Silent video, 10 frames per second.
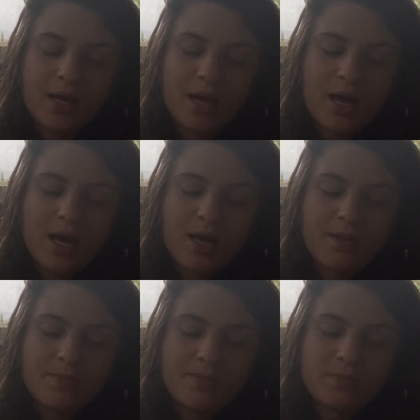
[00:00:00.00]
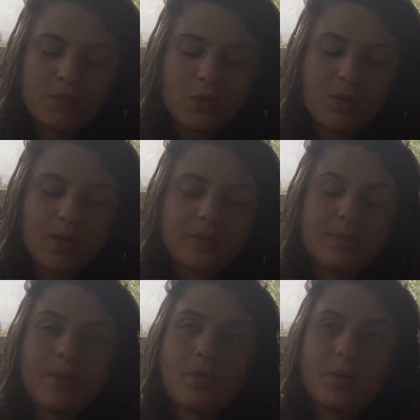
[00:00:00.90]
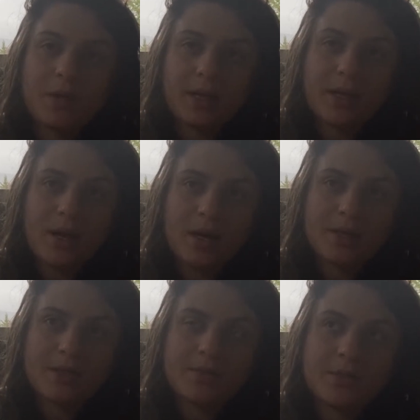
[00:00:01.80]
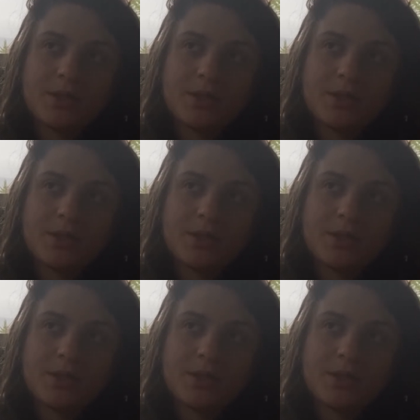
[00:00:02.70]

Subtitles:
where there was Bobo Link Yarns,